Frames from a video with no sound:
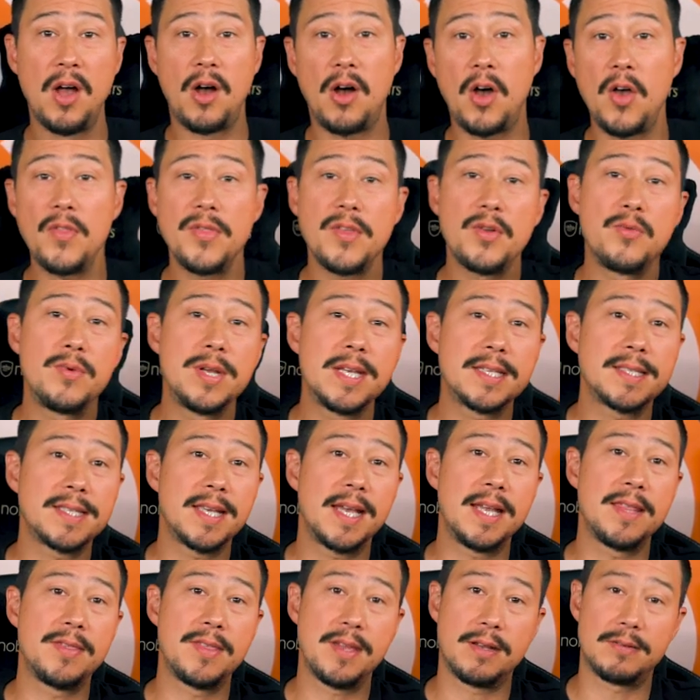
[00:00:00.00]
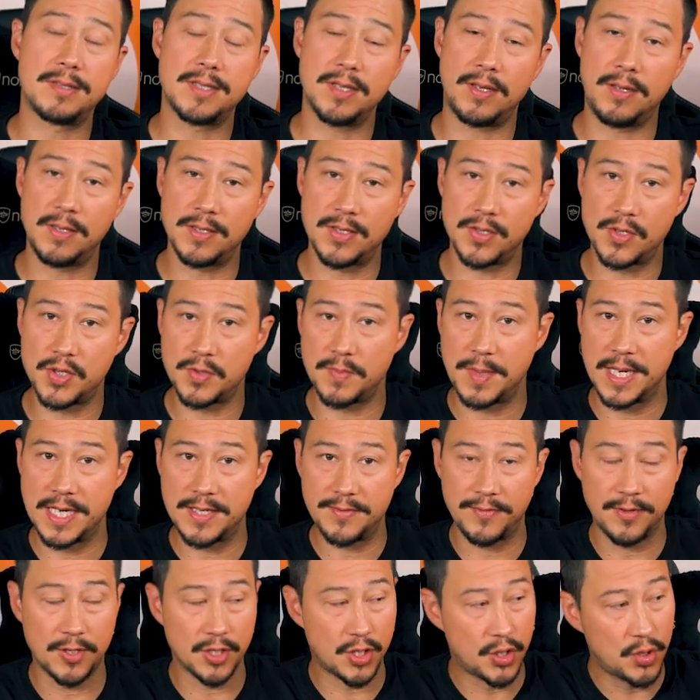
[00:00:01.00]
On the rear side there's also
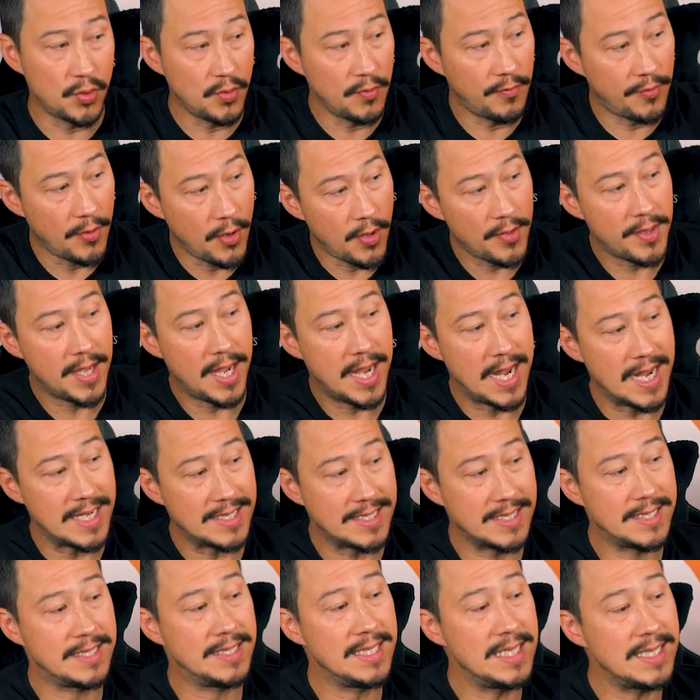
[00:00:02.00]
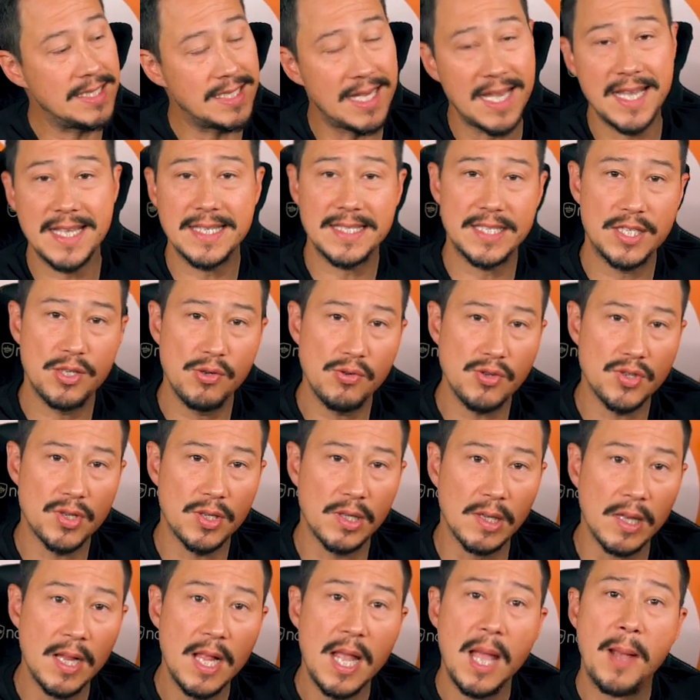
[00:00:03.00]
space for two further SSDs as
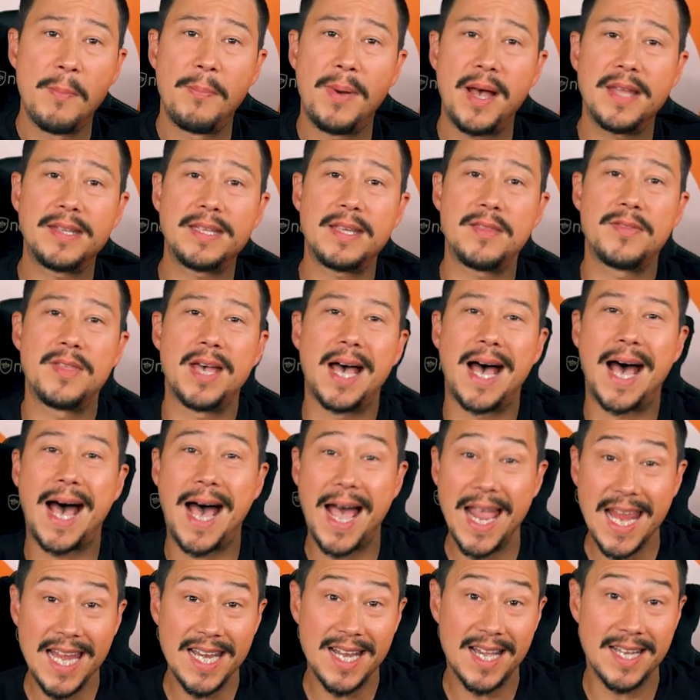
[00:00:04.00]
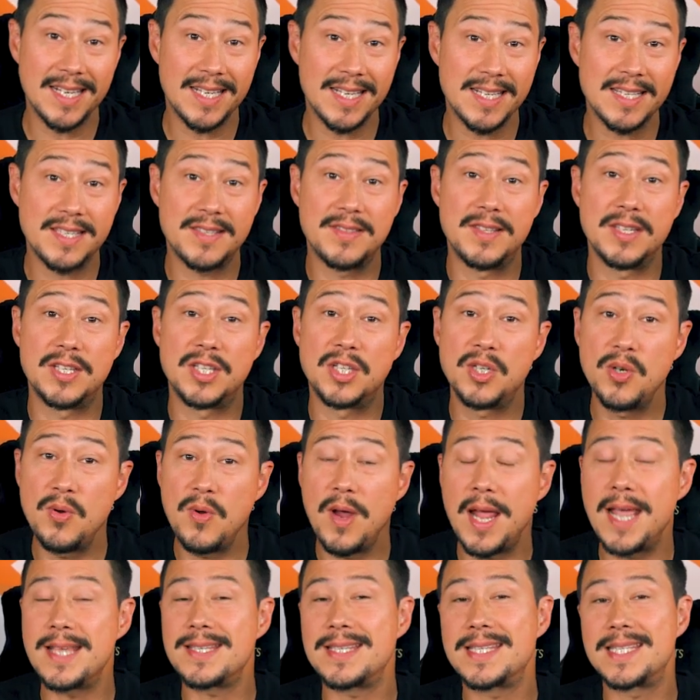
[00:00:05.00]
usual, but the highlight is the
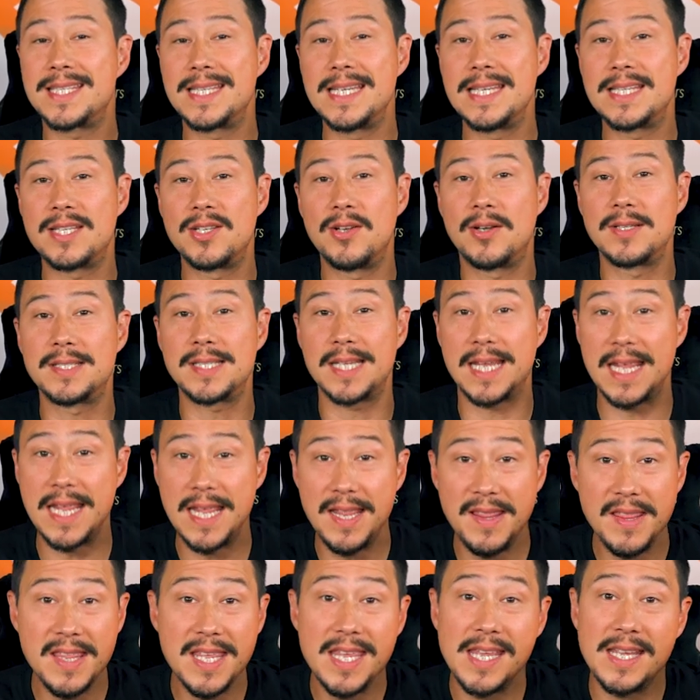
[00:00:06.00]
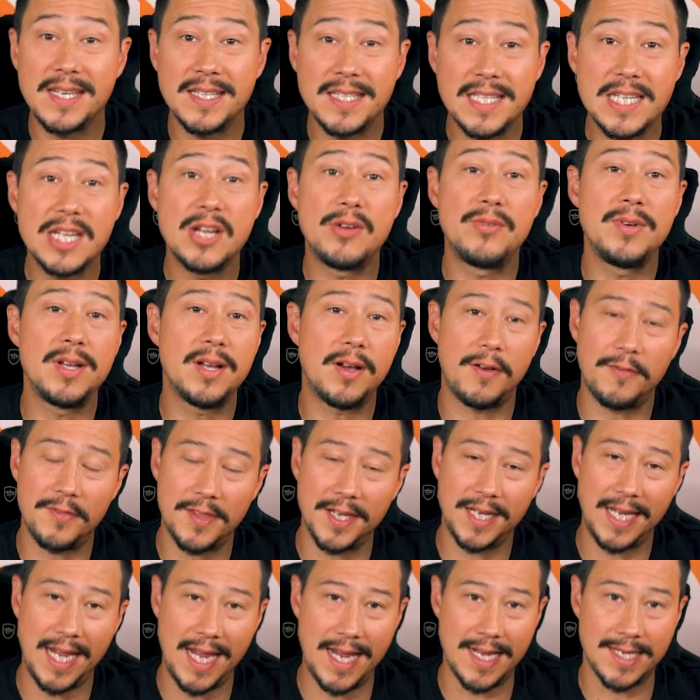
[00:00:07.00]
two SSD slots in the interior of
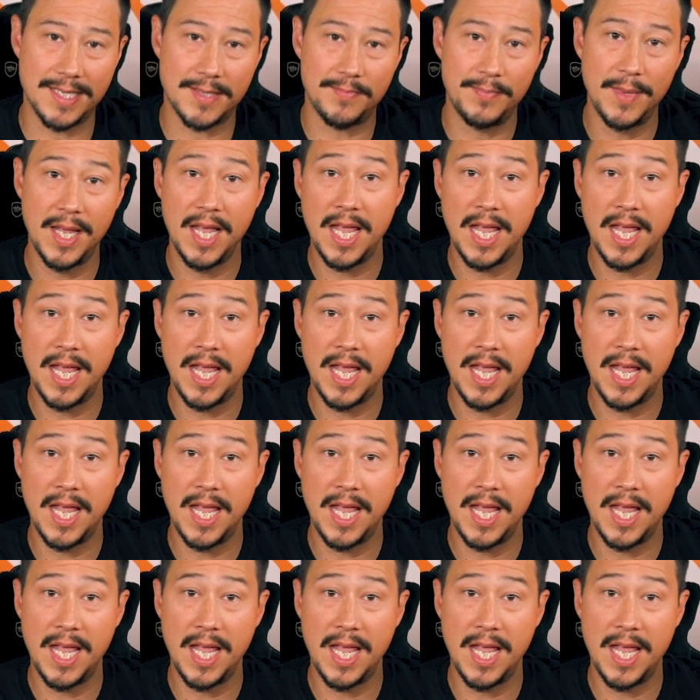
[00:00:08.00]
the case.